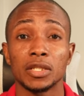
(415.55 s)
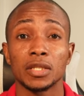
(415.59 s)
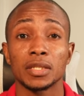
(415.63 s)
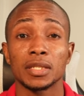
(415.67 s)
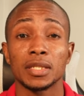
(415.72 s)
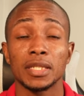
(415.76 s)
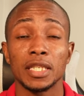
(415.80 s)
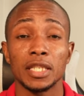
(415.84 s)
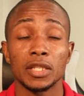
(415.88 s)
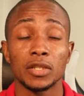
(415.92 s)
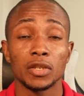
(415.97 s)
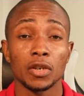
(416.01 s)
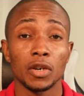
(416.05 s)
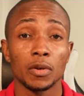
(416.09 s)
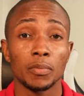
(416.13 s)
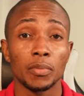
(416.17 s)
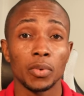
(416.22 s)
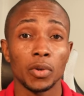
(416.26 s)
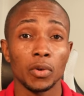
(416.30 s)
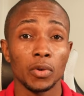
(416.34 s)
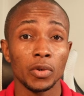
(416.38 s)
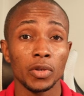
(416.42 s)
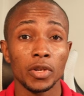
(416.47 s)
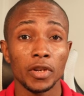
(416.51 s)
You just need to
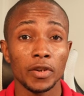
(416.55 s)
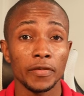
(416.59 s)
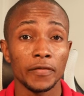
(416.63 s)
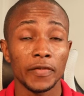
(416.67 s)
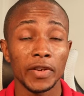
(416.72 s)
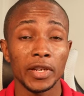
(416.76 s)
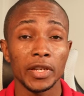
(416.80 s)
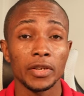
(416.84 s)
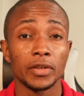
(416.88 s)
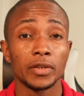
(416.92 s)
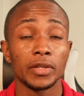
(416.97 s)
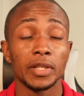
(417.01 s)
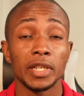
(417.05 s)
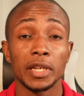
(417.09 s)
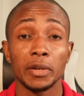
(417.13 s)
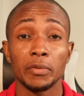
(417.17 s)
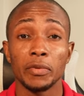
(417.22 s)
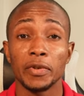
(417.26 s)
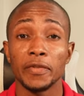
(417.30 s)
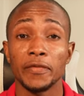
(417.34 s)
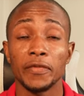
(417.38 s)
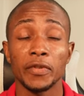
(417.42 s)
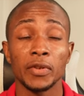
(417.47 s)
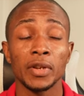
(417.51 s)
upload your video,
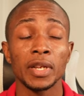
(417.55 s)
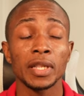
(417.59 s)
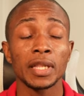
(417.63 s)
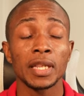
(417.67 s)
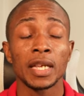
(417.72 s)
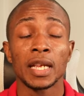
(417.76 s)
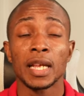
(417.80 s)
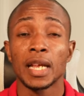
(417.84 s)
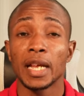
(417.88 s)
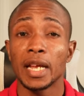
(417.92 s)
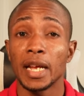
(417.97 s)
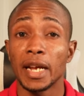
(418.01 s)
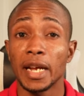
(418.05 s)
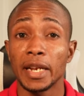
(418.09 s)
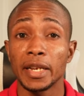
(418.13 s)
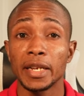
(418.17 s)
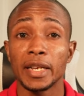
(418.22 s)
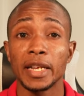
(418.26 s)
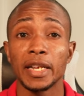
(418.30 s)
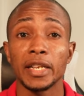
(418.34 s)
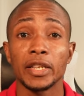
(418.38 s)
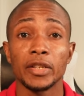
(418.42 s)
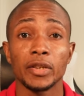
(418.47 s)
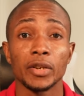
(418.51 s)
they review it,
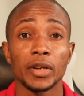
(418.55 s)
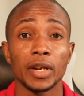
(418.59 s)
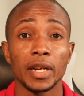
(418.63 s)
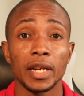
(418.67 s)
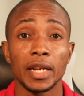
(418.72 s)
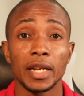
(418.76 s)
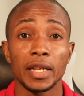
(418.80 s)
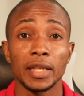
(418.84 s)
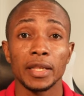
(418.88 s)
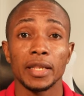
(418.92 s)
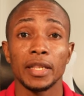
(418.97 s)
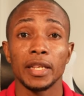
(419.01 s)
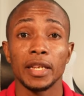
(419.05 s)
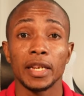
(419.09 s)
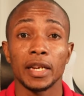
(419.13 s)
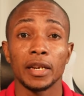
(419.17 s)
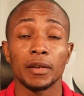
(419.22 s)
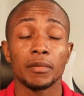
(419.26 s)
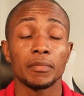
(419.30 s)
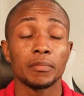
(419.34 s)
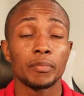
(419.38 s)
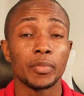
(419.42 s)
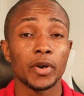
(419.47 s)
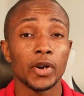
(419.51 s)
and then you're in
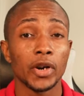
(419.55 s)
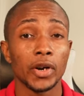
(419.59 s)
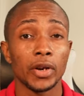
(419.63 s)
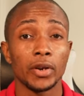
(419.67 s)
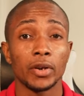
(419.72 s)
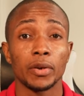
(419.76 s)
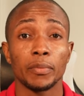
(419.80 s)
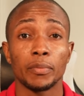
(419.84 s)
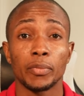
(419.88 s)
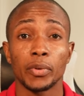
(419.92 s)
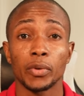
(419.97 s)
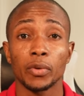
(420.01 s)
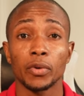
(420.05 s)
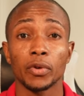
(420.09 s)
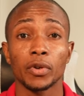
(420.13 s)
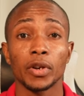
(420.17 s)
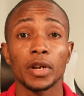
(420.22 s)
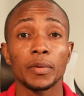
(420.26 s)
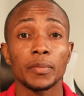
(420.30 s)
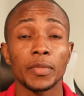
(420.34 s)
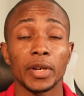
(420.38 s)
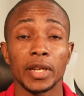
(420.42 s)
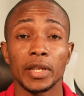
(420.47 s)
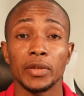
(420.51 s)
their partner
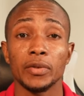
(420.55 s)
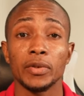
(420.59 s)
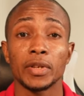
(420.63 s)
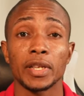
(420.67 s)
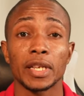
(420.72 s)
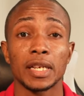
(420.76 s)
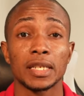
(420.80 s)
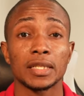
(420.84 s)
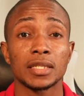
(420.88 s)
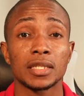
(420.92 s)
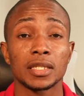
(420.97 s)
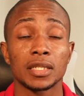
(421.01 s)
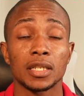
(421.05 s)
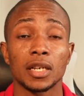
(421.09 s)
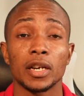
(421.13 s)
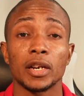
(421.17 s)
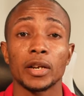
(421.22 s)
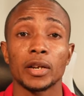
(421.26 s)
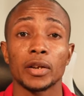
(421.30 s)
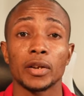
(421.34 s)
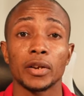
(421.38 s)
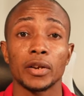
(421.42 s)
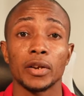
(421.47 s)
program and you can start